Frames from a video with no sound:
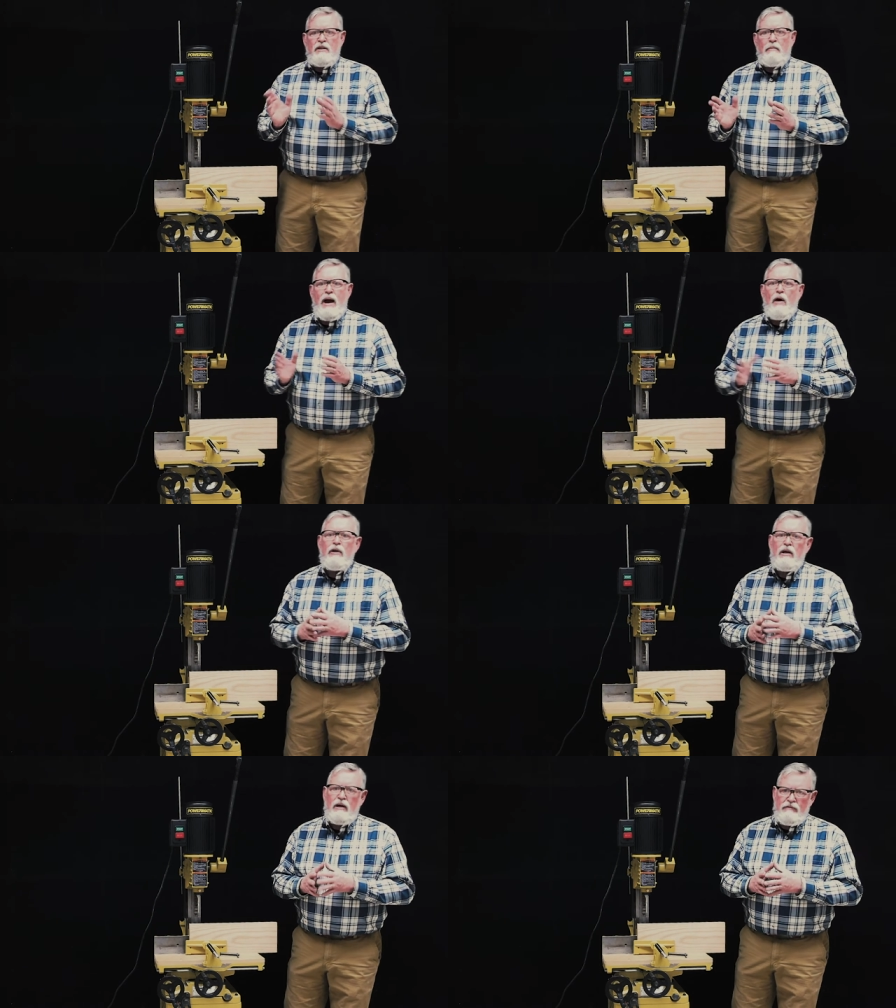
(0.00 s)
The
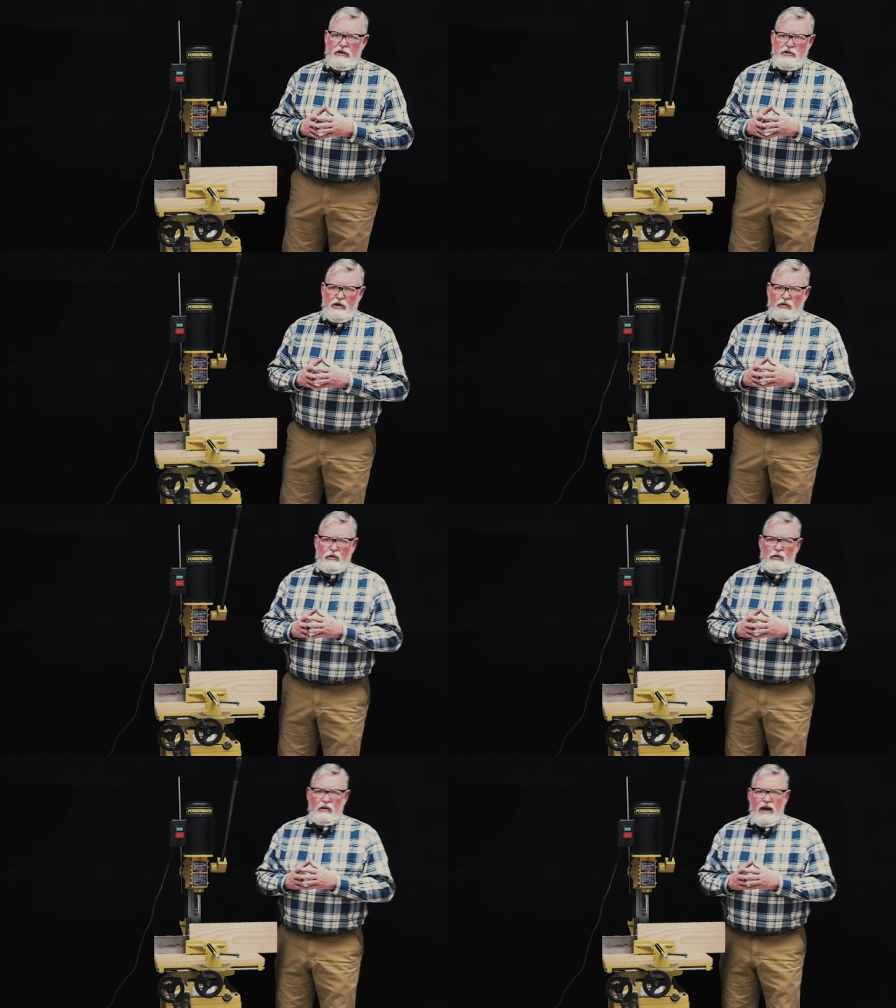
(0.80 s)
mounting of the
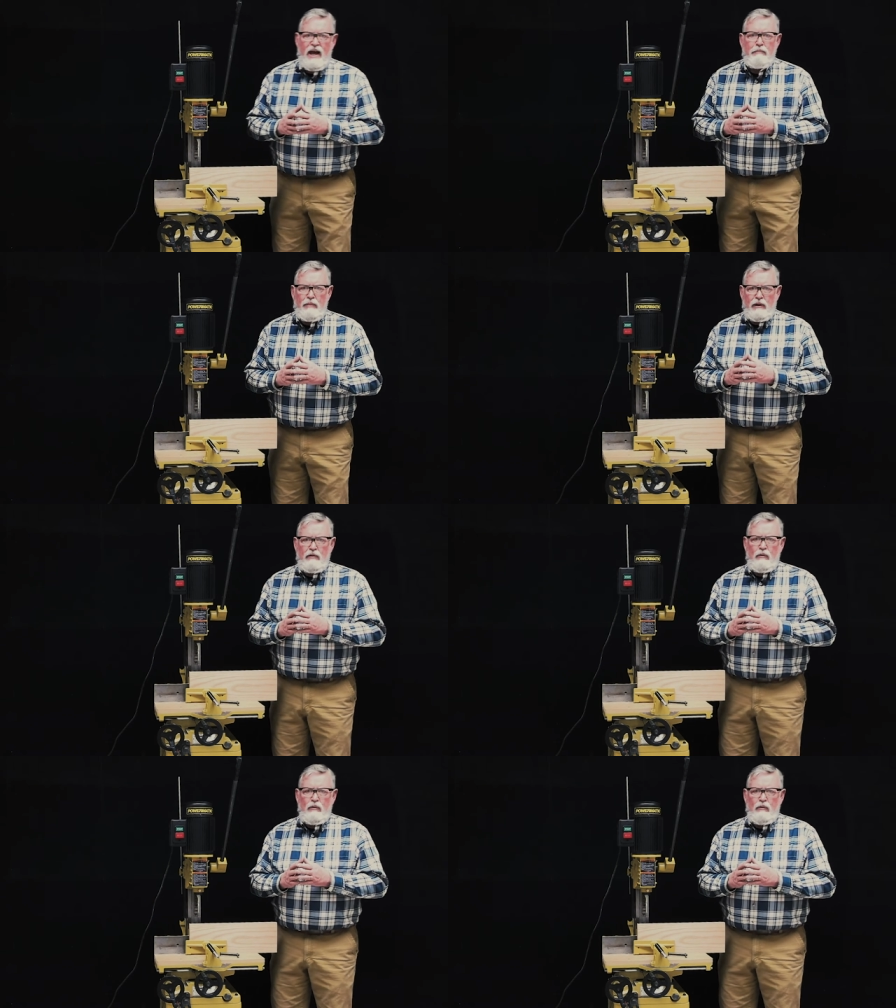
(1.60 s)
chisel and bit